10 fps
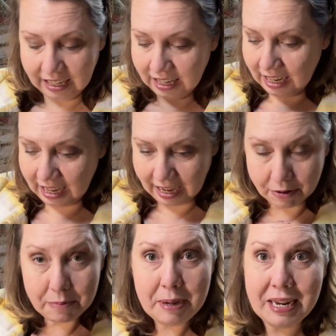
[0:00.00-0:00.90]
I
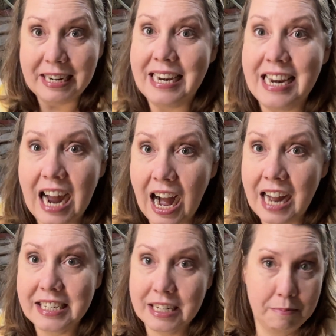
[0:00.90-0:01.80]
repeat,
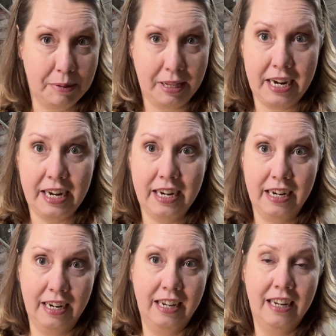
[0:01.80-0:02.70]
not complaining
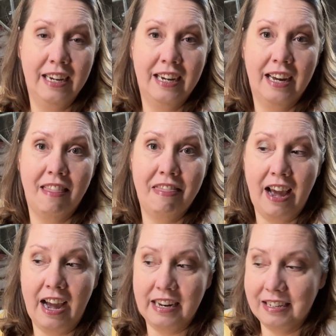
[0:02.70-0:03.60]

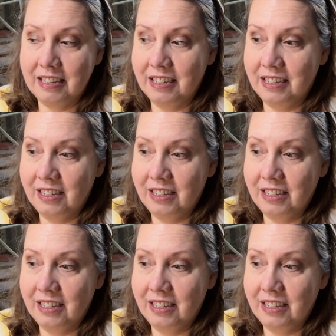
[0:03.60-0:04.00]
that